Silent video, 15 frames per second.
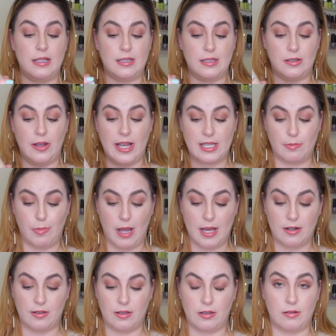it's glass
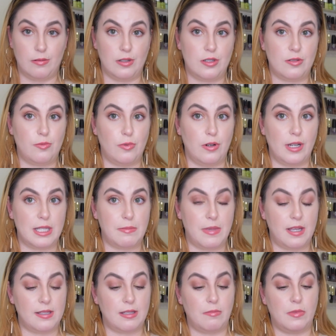bottle though, which worries me
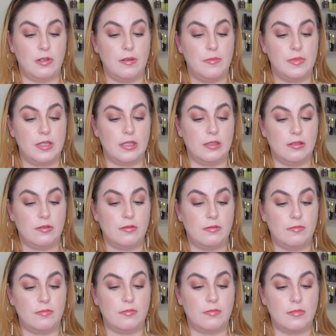because I'm clumsy as
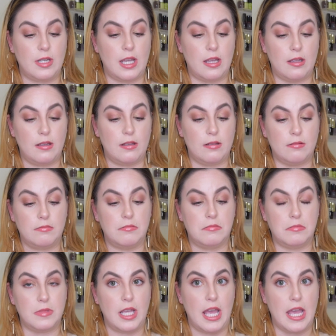
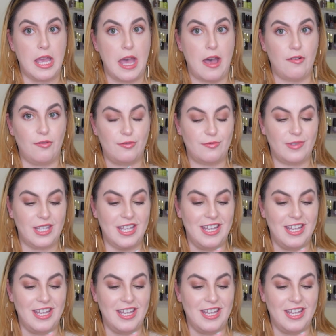AF.